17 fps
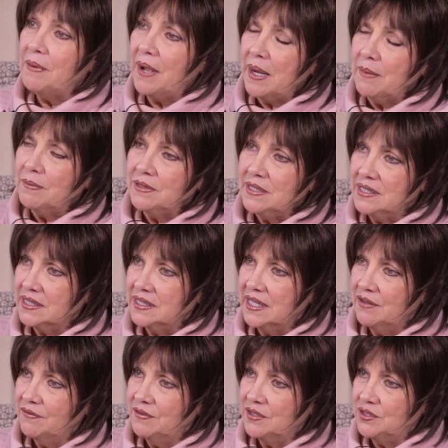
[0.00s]
Bible has
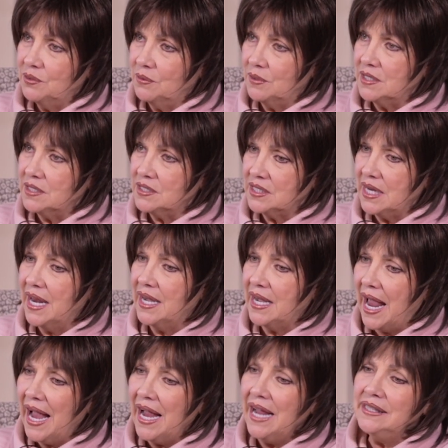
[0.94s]
given to us,
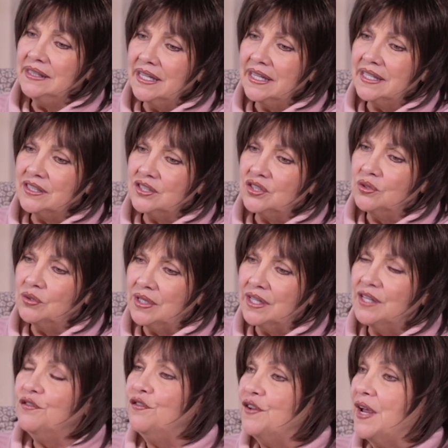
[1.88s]
and I like to
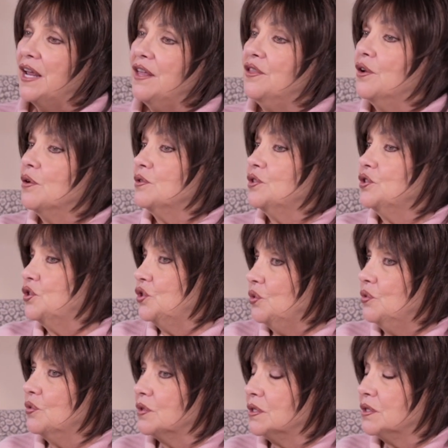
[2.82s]
convey those
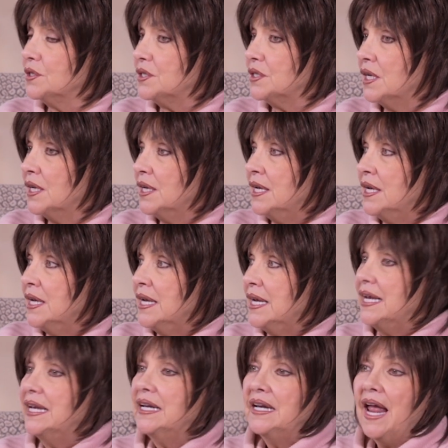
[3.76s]
tools
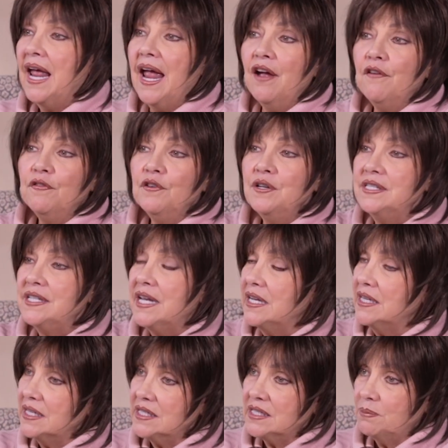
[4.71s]
in
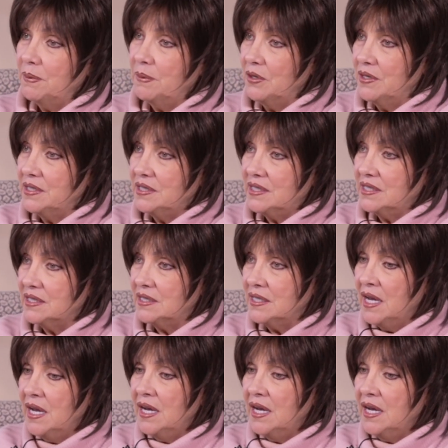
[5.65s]
everyday experiences.